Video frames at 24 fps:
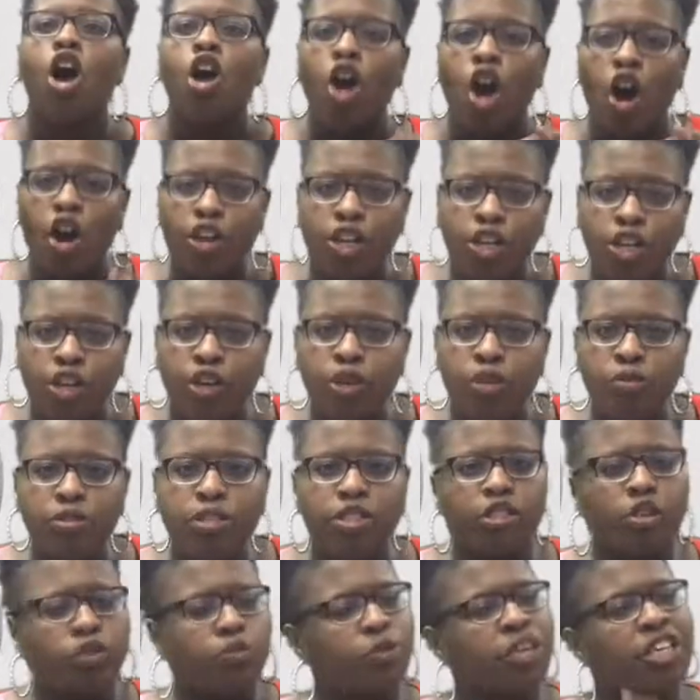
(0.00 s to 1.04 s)
are
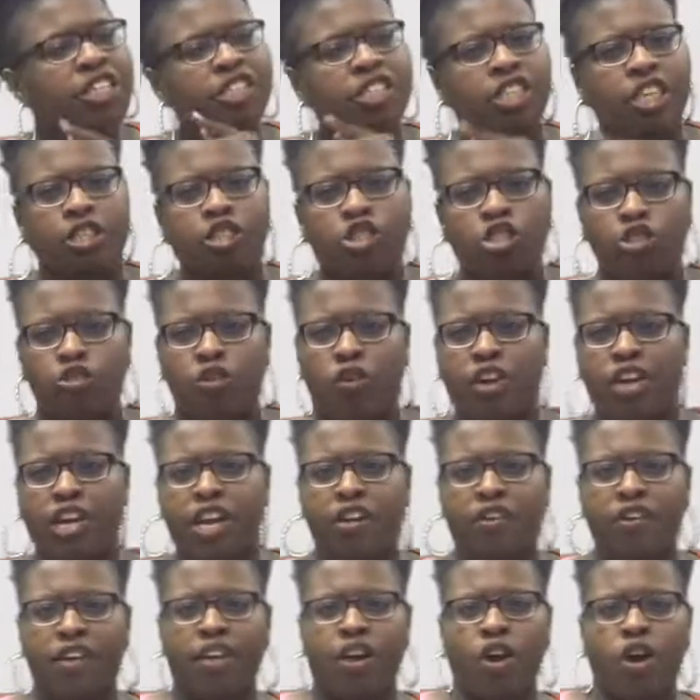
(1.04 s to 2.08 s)
used to reach
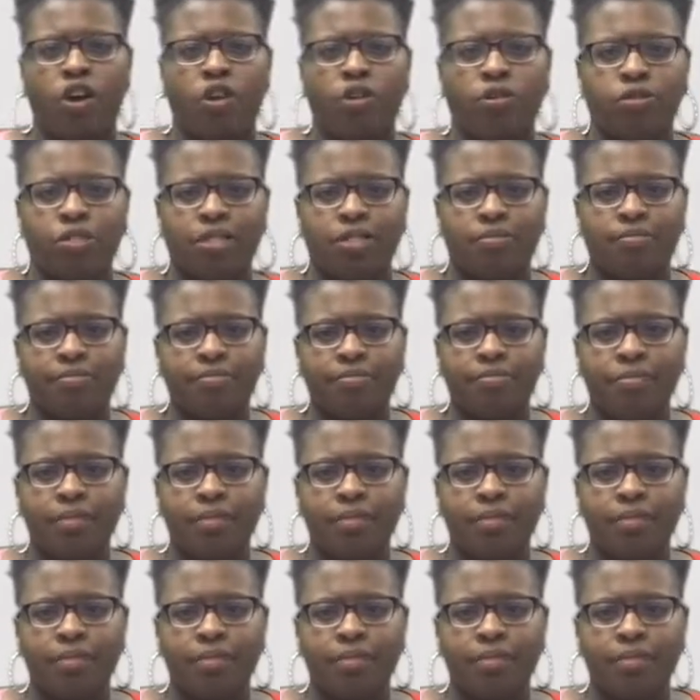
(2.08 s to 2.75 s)
extraordinary goals.